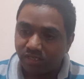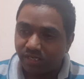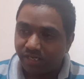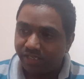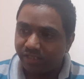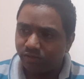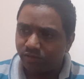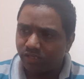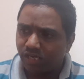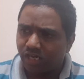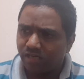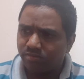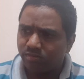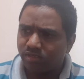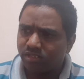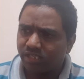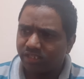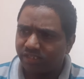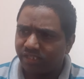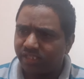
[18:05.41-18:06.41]
it took almost
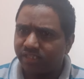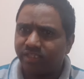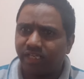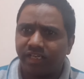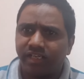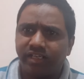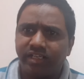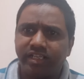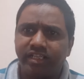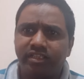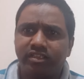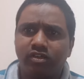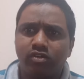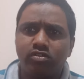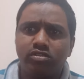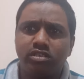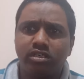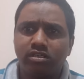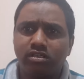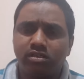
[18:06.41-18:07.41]
I think
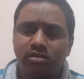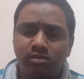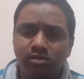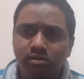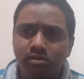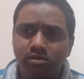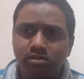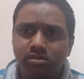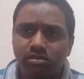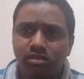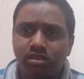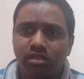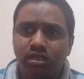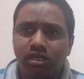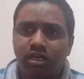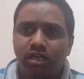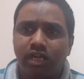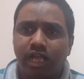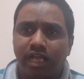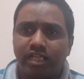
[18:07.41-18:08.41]
30,000 crores
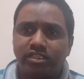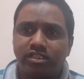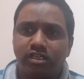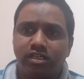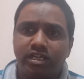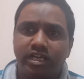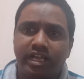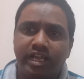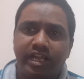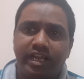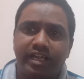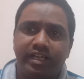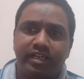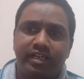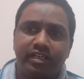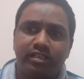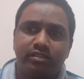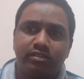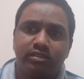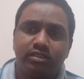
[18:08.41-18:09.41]
as on date.